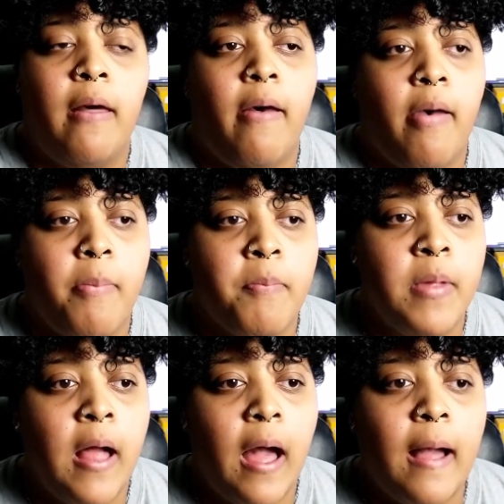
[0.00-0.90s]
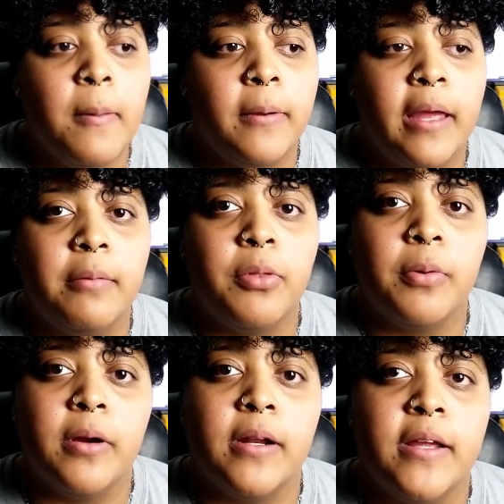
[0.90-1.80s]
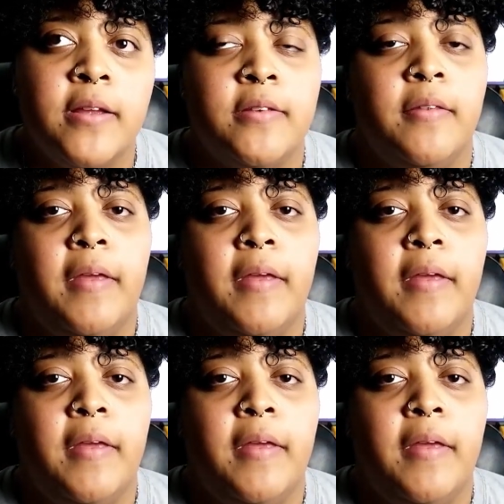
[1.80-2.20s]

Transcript: Um, I'm okay with where it is and